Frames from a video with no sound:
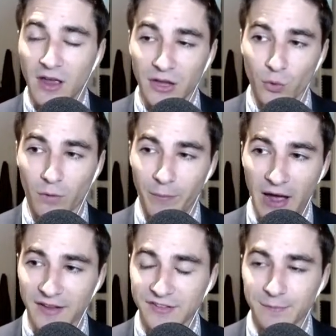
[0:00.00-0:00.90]
You are
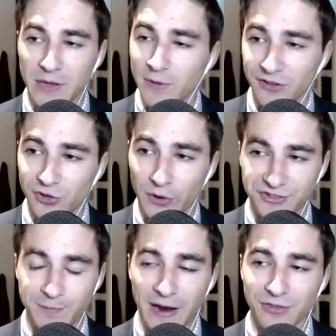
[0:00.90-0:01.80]
buying something because you
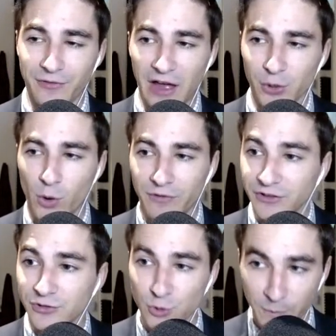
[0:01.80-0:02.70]
expect the value of it
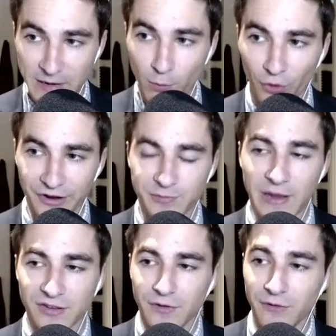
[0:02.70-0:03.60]
to be more
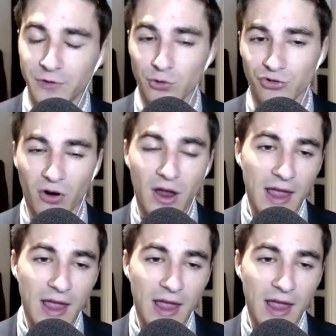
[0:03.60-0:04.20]
expensive in the future,